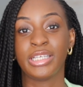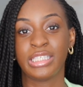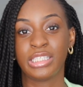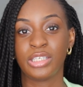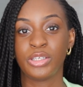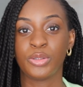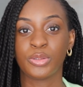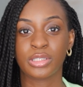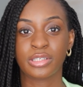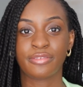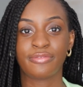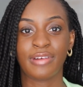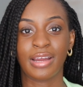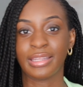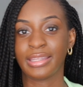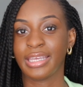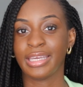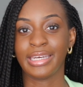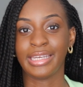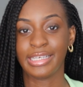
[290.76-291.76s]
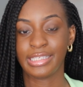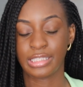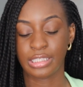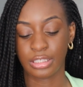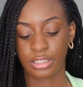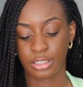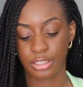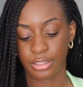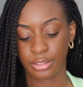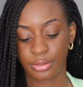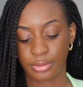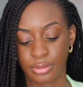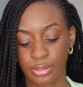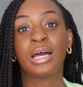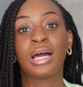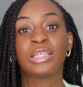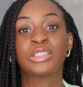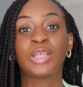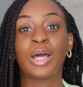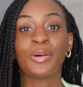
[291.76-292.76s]
user-friendly and easy to use.
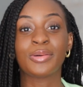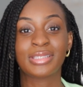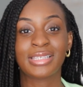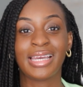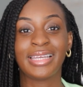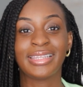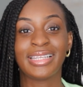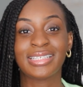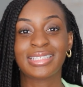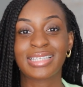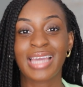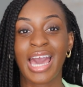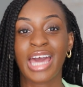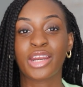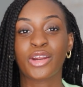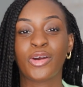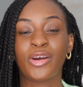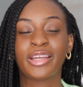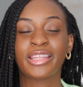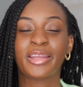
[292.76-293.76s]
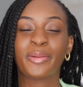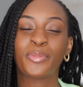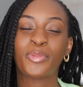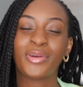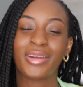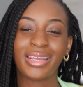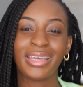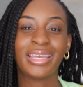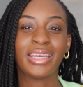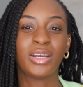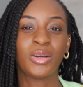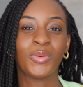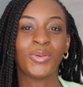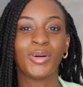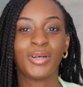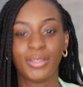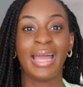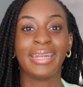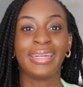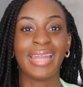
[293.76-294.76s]
So I would say in this category, they're pretty
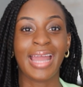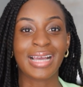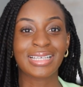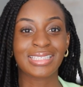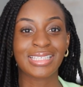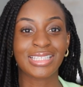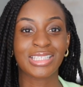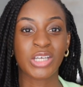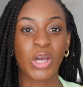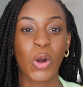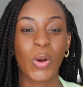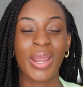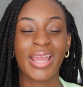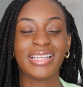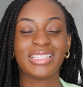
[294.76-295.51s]
equal. Next, let's go